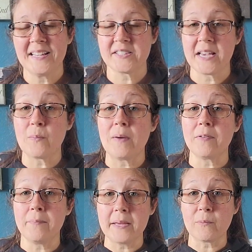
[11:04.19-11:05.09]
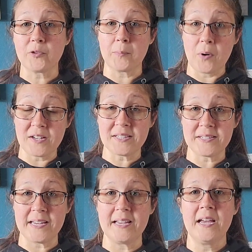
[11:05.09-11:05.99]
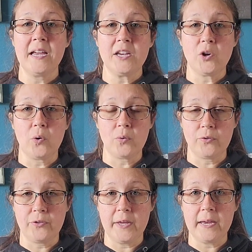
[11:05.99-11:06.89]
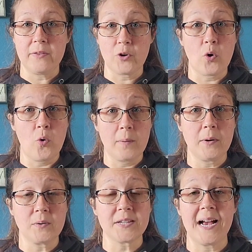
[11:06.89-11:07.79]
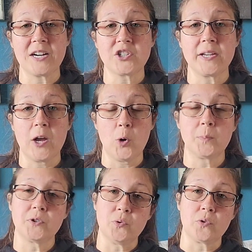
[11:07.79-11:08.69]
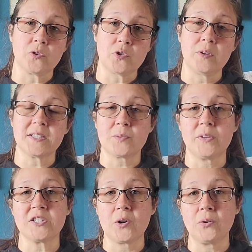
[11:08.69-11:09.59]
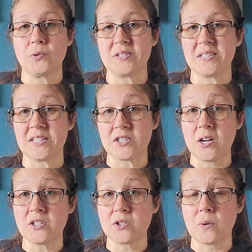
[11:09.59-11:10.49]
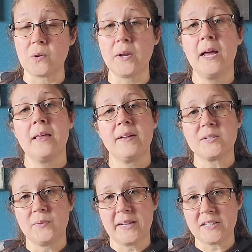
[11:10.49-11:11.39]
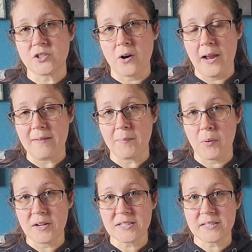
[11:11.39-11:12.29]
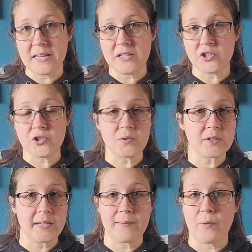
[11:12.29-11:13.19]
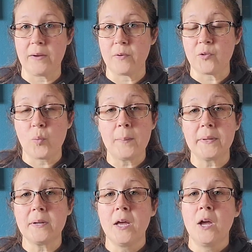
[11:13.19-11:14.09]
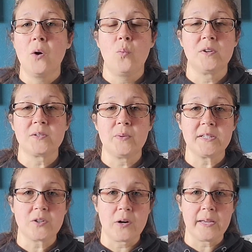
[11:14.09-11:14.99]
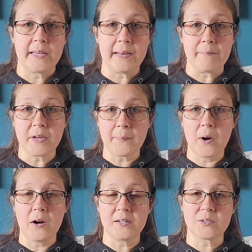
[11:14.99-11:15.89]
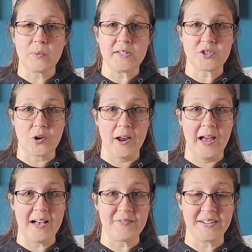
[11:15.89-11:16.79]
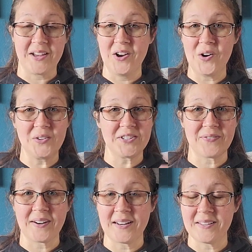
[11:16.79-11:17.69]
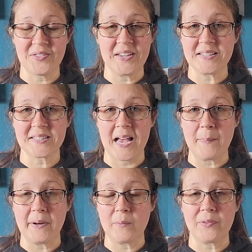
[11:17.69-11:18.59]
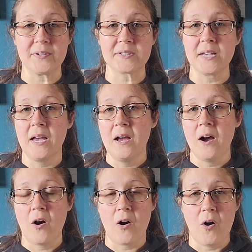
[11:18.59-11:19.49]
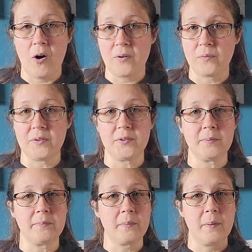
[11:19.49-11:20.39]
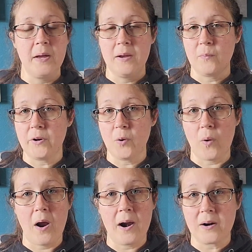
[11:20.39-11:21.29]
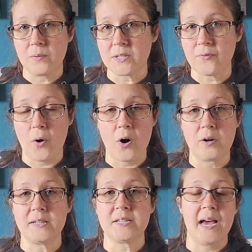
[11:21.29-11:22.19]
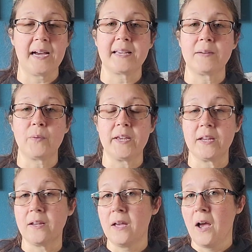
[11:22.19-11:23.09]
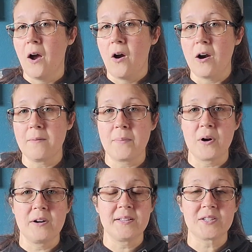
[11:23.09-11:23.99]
And the same way with men with their prostate. You know, their hormones actually help to control that. So when they start losing testosterone, that's when they can start having prostate issues. Same way with women. Once we start hitting menopause, we start having all different things happening with us. Our heart rhythm, you know, we're higher risk for heart attack, and we get heartburn.